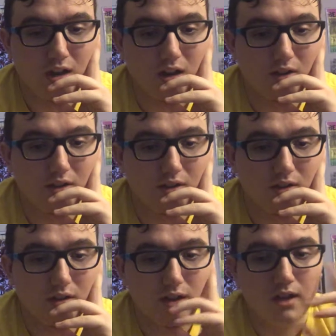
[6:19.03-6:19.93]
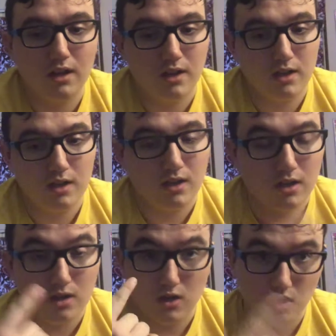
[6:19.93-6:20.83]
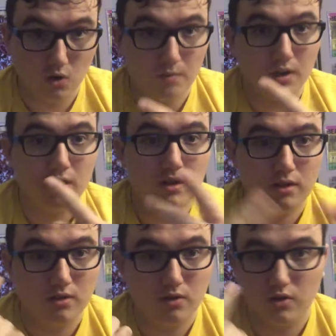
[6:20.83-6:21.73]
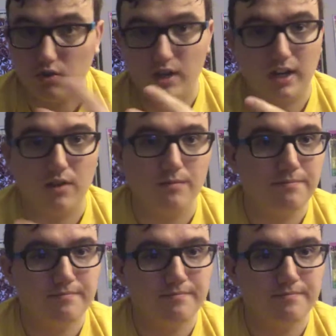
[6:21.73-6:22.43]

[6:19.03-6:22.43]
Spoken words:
are either home run, strikeout,